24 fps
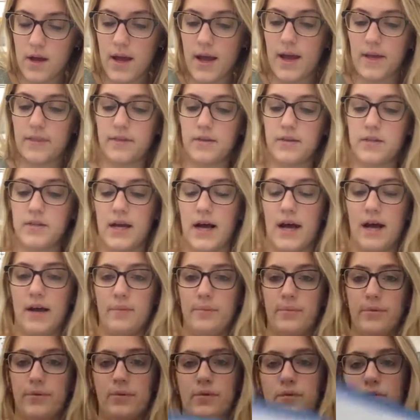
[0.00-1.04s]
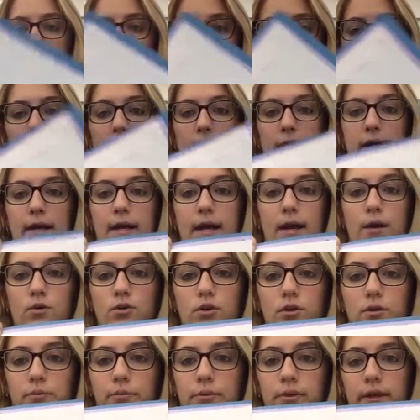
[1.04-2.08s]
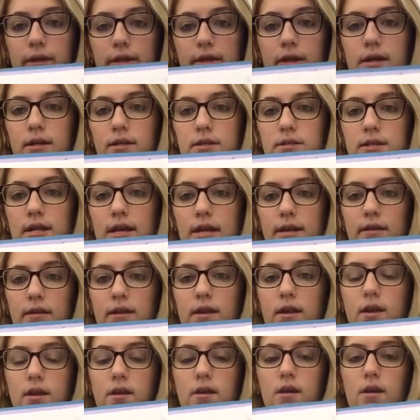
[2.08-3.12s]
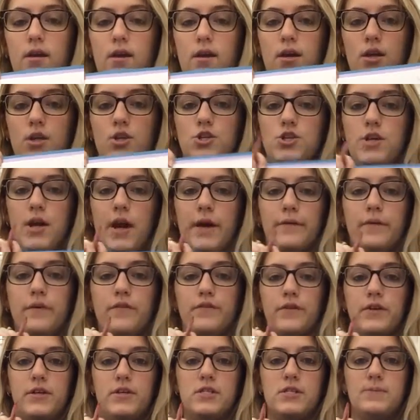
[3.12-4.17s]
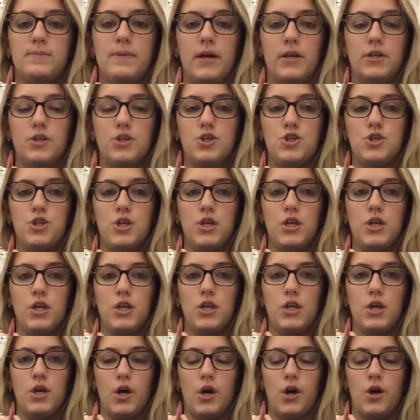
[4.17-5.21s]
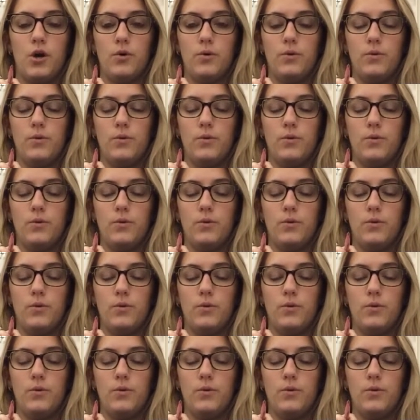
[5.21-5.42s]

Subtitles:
at the top. Write it out completely. Daily geography is spelled Geography.